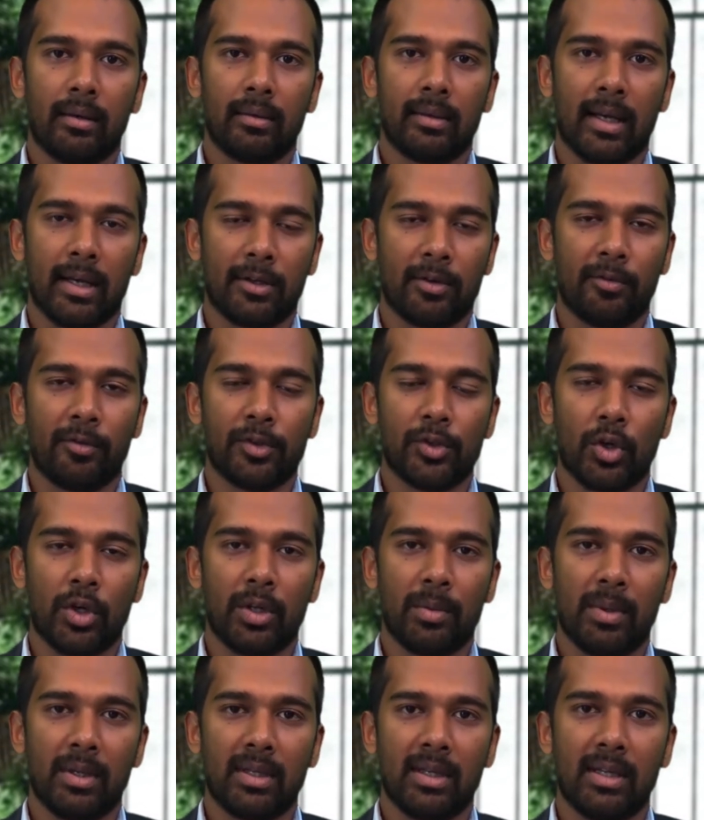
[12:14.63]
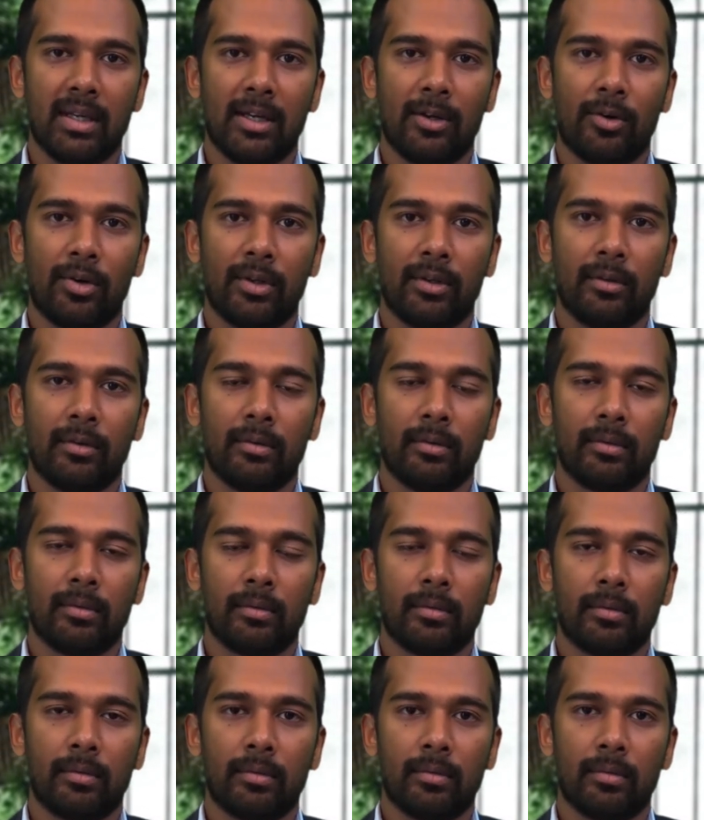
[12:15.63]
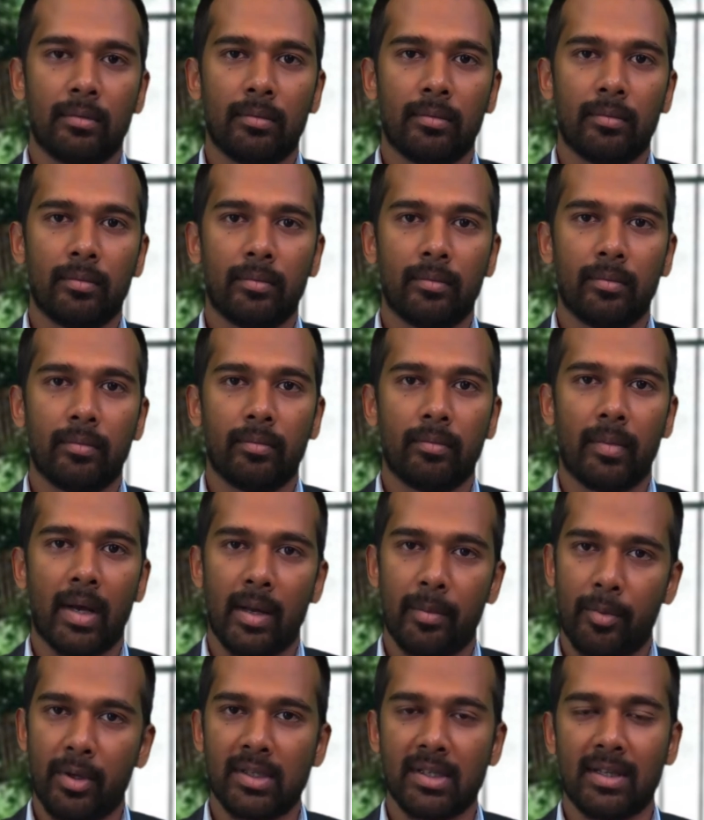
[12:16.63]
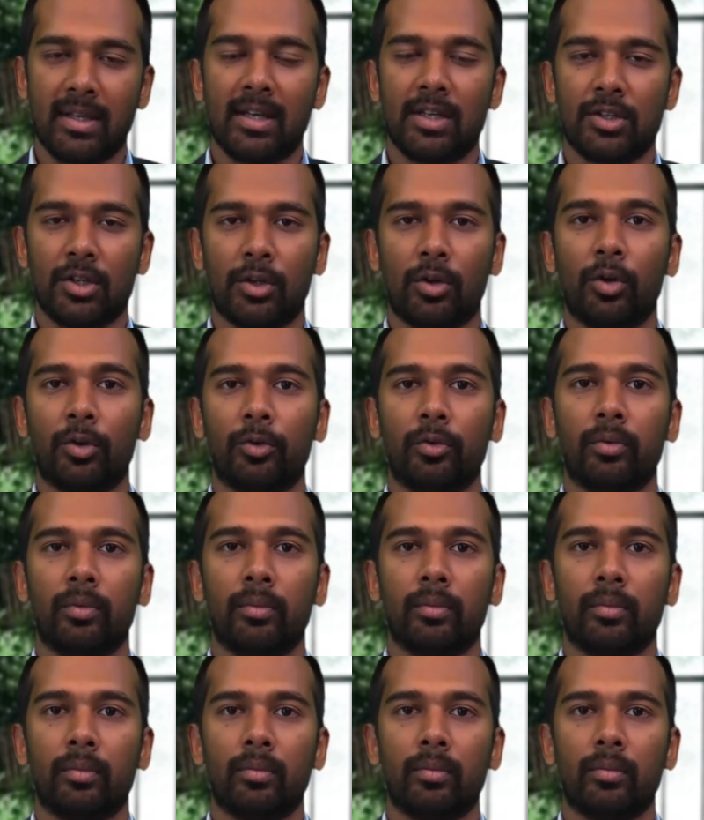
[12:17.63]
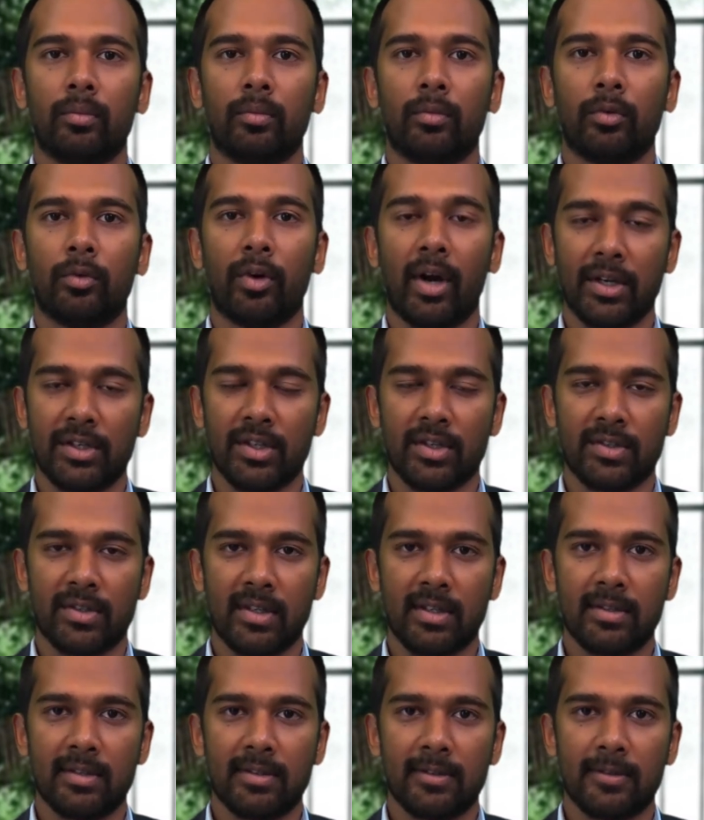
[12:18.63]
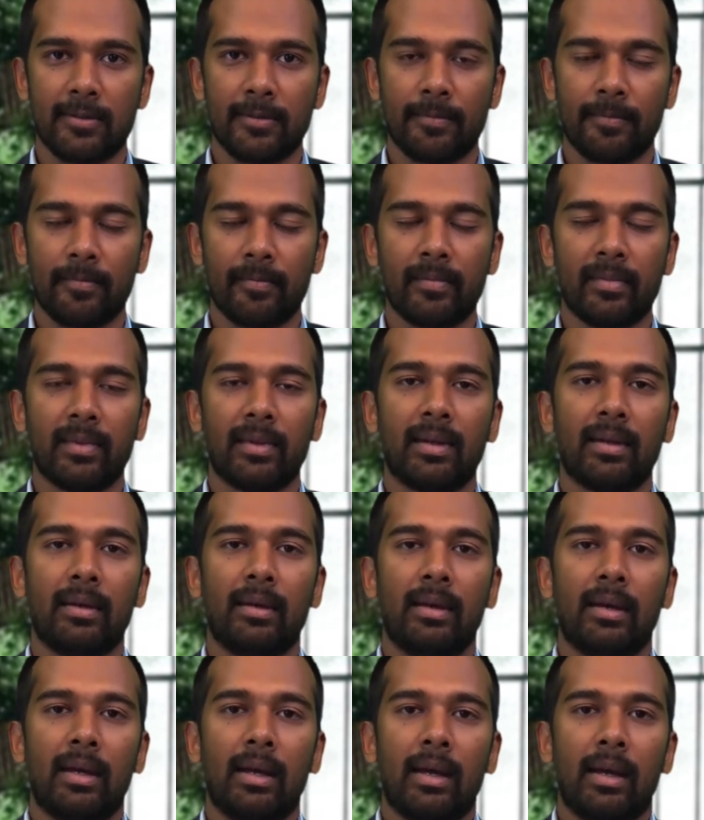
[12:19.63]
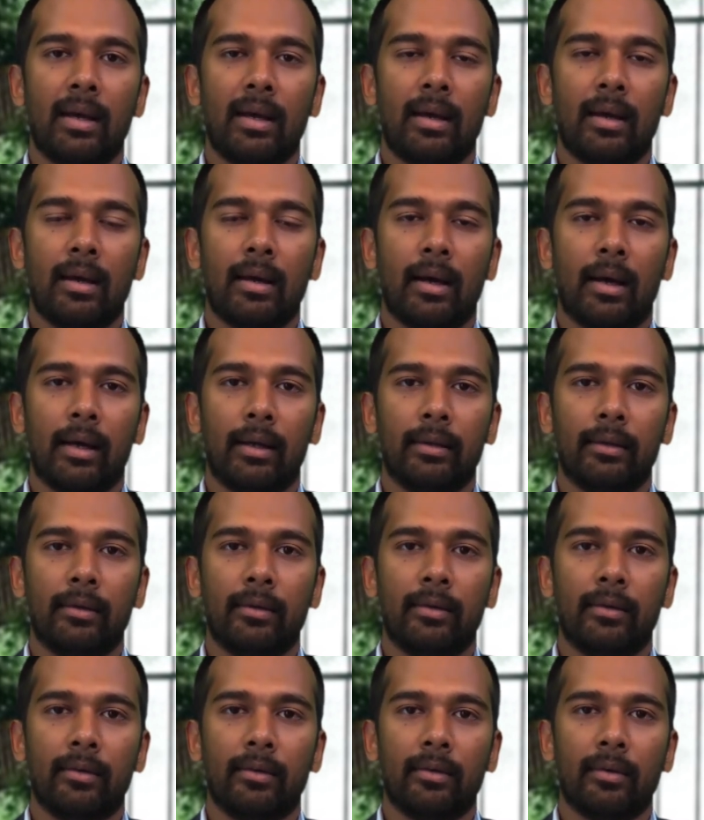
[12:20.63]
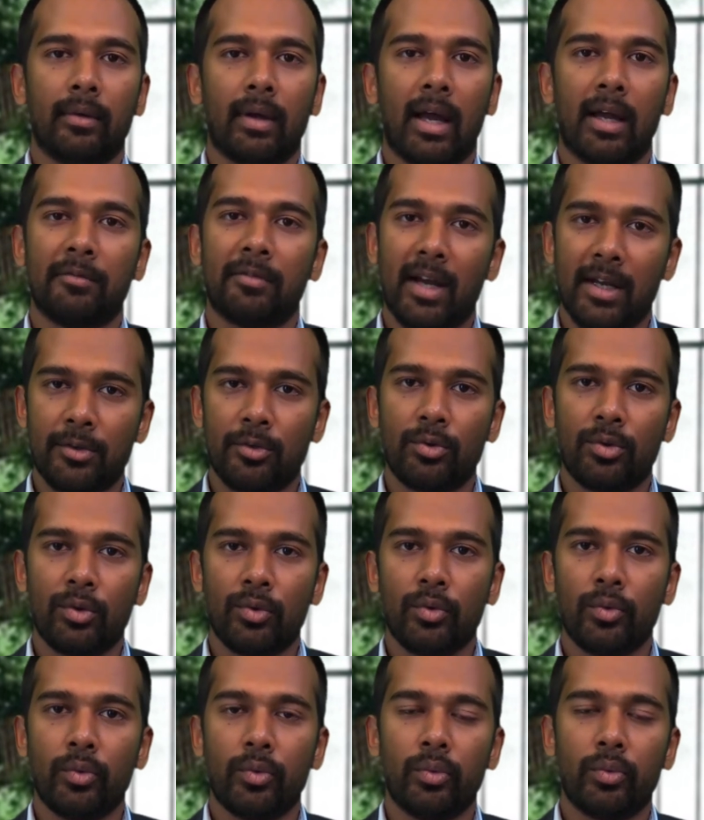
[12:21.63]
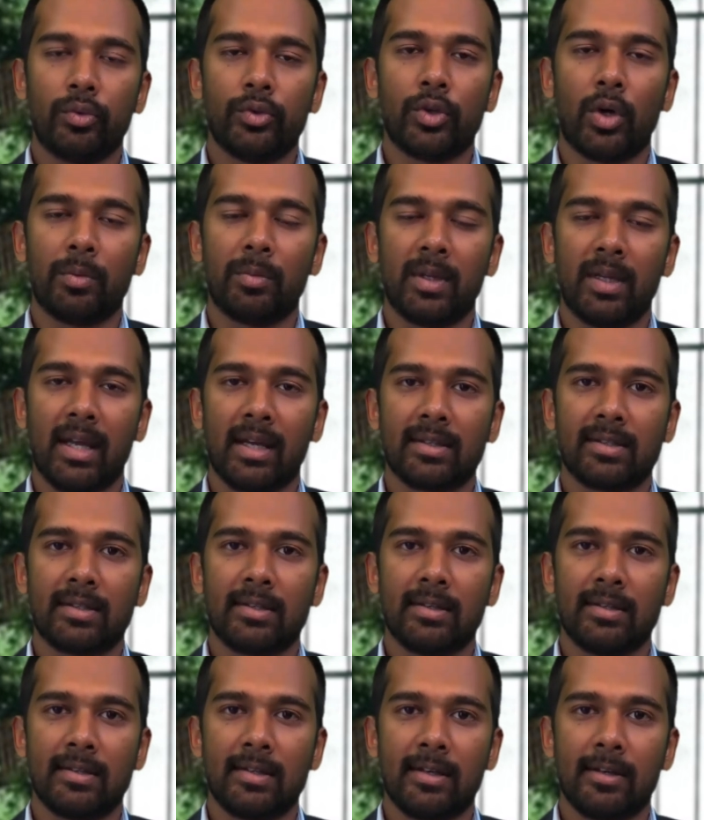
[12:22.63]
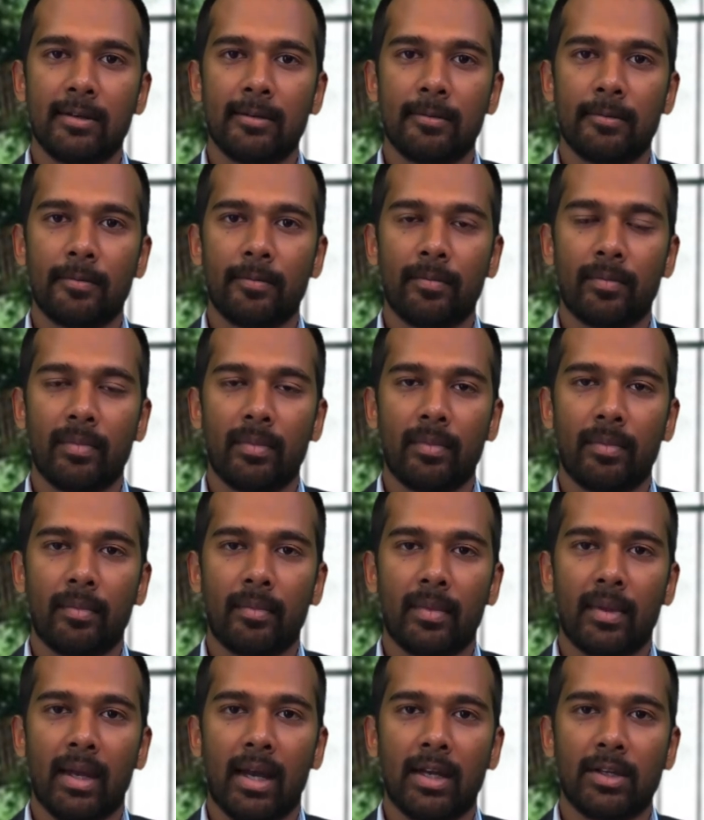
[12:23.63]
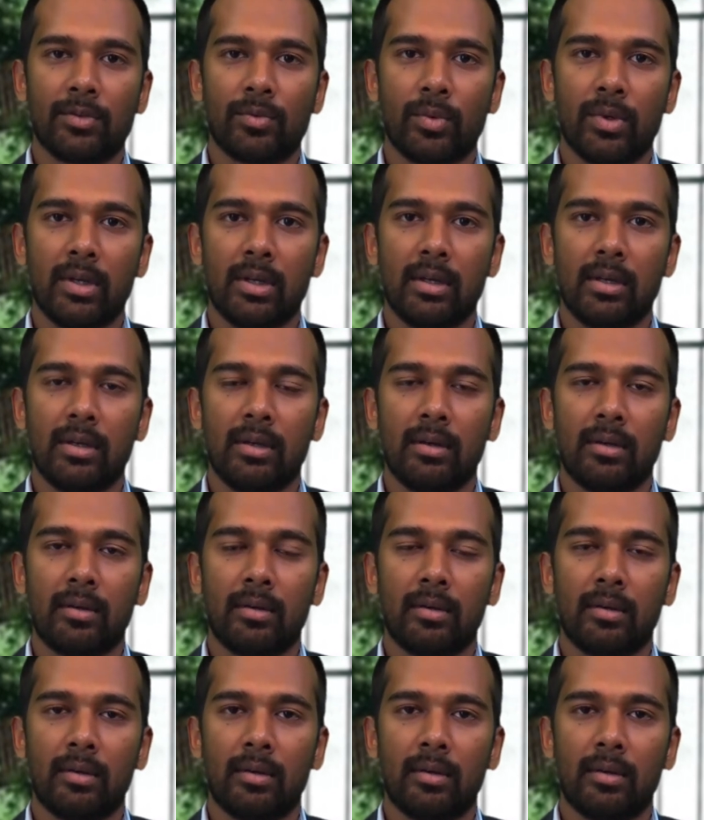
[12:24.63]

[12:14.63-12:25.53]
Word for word: thank you for joining me today on my presentation on righteousness. And I invite you to join me next Thursday as we